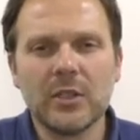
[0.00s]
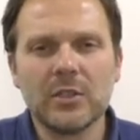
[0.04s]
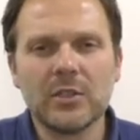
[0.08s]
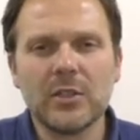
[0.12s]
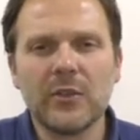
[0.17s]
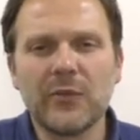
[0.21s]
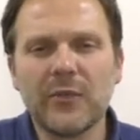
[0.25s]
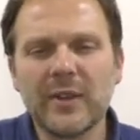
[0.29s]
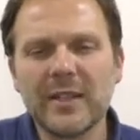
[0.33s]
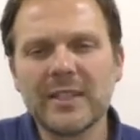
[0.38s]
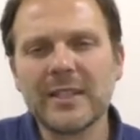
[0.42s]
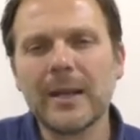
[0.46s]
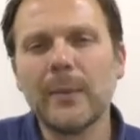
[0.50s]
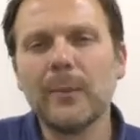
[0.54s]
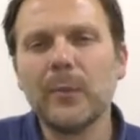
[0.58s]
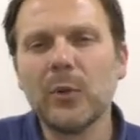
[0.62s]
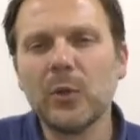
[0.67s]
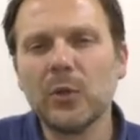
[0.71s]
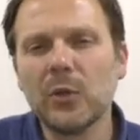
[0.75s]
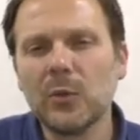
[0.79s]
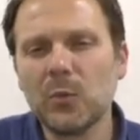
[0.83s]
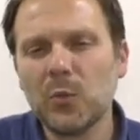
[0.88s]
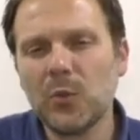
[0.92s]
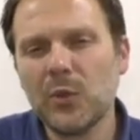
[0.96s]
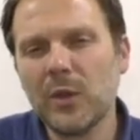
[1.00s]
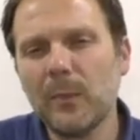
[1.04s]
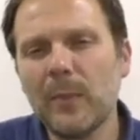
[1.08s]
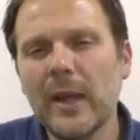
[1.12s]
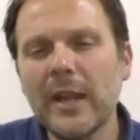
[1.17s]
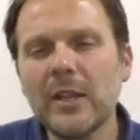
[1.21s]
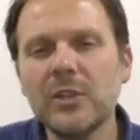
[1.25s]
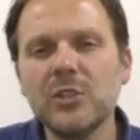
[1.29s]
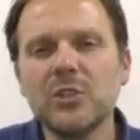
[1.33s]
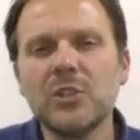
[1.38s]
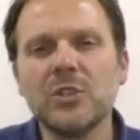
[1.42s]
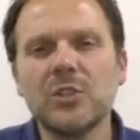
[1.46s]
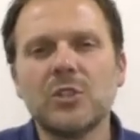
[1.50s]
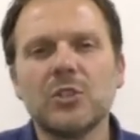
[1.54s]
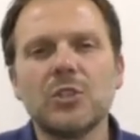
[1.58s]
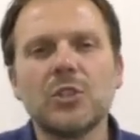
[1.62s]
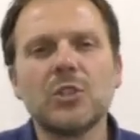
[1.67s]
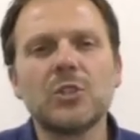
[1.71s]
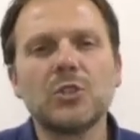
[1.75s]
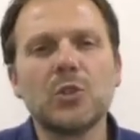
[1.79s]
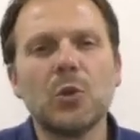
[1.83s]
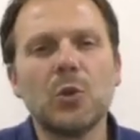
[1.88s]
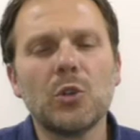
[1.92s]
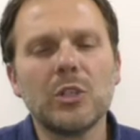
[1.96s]
So for example, the pensions I
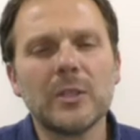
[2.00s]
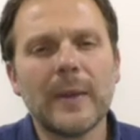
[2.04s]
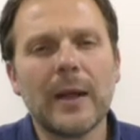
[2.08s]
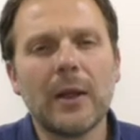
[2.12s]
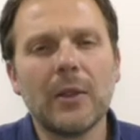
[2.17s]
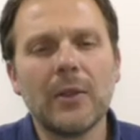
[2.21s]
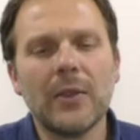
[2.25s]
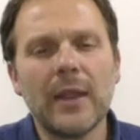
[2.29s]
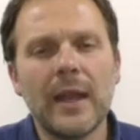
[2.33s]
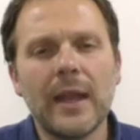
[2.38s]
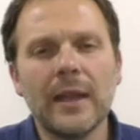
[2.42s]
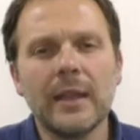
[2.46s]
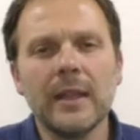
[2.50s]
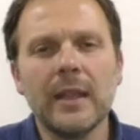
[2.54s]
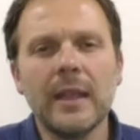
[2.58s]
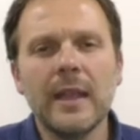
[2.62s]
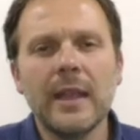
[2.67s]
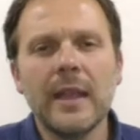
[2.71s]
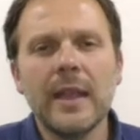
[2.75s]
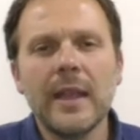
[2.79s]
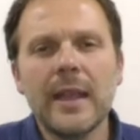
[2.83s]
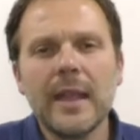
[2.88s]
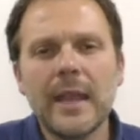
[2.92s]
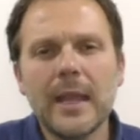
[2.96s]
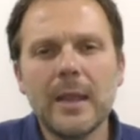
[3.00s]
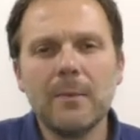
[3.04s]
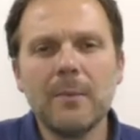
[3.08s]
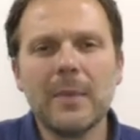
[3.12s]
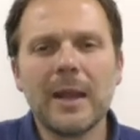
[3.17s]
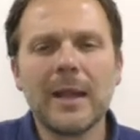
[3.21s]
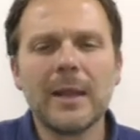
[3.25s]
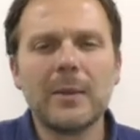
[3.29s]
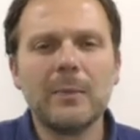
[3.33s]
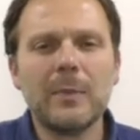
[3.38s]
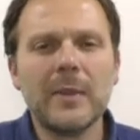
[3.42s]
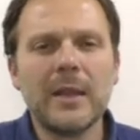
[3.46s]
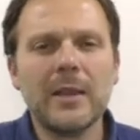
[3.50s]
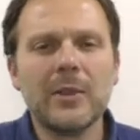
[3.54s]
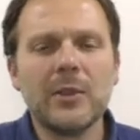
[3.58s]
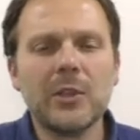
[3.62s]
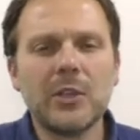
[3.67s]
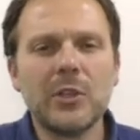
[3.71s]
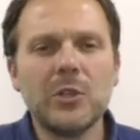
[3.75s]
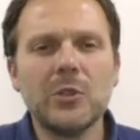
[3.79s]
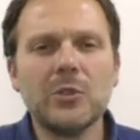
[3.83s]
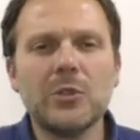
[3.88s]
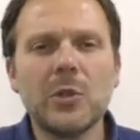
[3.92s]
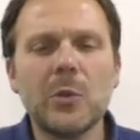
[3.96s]
just talked about then, it might mean that
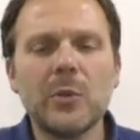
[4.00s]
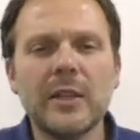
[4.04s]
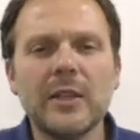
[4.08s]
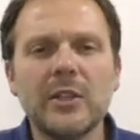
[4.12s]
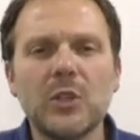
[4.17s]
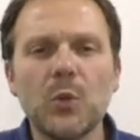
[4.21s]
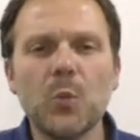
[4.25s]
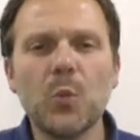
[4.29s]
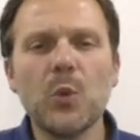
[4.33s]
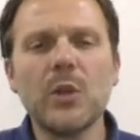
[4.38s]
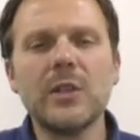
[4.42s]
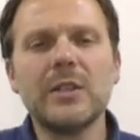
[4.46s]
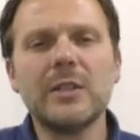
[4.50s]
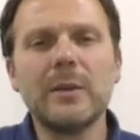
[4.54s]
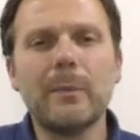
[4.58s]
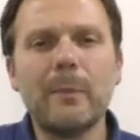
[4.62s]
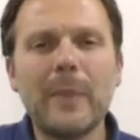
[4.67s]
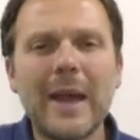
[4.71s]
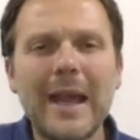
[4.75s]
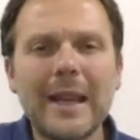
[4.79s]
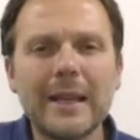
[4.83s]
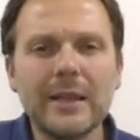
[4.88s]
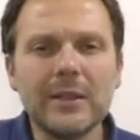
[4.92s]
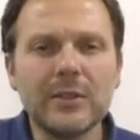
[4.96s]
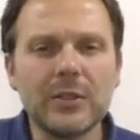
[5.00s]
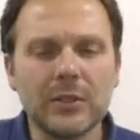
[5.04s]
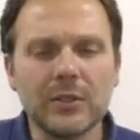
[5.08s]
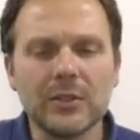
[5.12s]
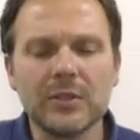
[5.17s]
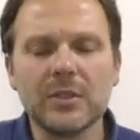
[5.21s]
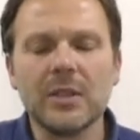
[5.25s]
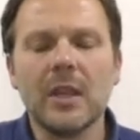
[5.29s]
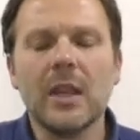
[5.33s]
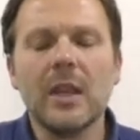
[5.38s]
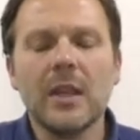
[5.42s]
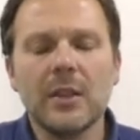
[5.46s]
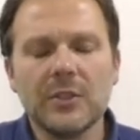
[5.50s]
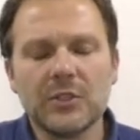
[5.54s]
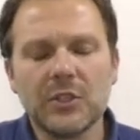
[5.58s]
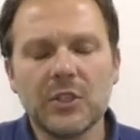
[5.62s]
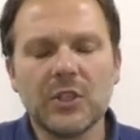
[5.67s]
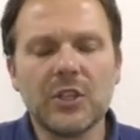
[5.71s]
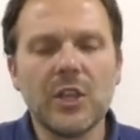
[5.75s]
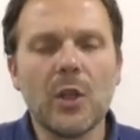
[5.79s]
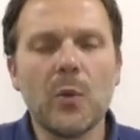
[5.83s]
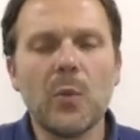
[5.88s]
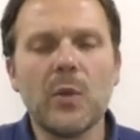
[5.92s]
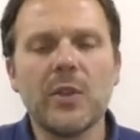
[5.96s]
you don't need the word dependent to
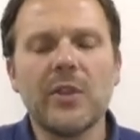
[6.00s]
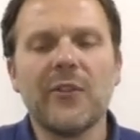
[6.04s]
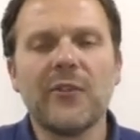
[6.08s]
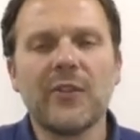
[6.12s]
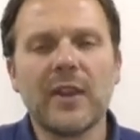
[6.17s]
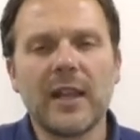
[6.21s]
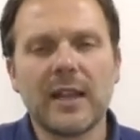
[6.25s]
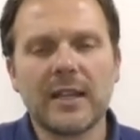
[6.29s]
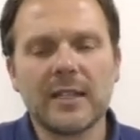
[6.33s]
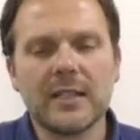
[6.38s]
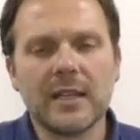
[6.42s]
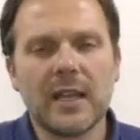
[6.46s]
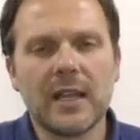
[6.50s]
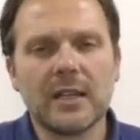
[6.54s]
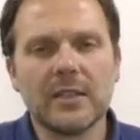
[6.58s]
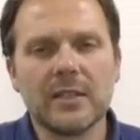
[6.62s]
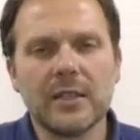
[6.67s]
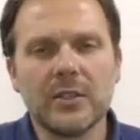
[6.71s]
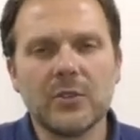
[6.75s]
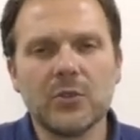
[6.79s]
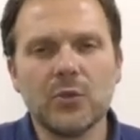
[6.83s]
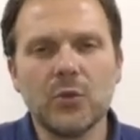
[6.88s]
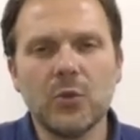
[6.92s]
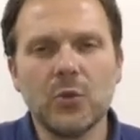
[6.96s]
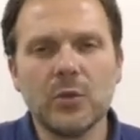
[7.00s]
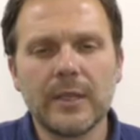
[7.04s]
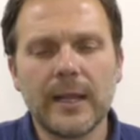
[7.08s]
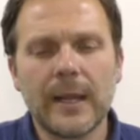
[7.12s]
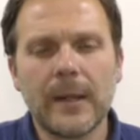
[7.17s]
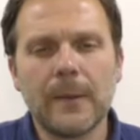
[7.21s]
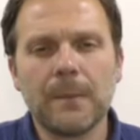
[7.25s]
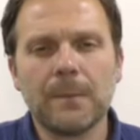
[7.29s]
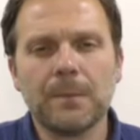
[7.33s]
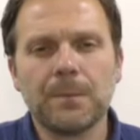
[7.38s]
go with the flexi access drawdown.